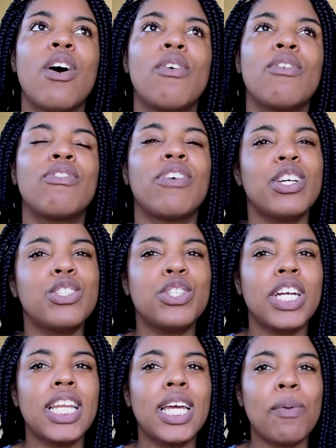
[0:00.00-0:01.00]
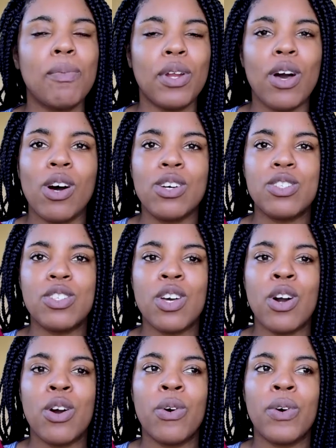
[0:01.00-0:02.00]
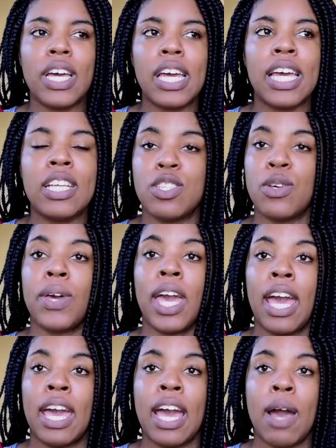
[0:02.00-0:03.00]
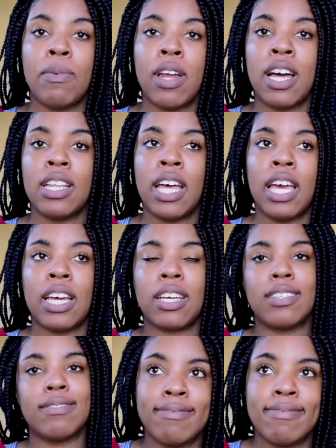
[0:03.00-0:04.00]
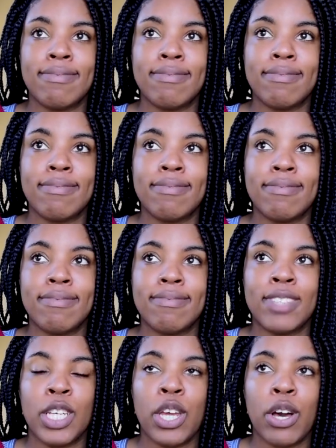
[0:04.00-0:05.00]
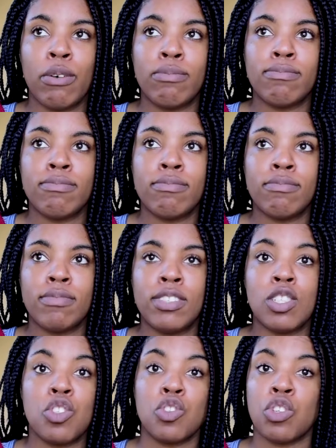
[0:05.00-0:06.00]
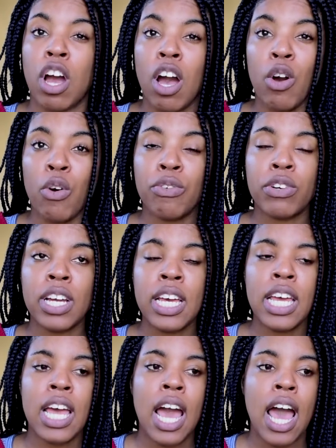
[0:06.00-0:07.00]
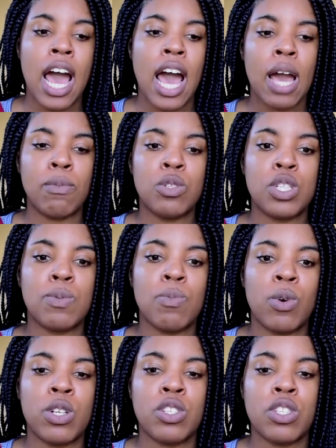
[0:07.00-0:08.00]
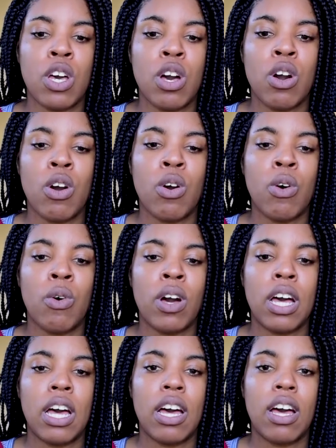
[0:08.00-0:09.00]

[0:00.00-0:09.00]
frustrating, but also it's okay. I'm not, like, you know, distraught over it. I'm just more so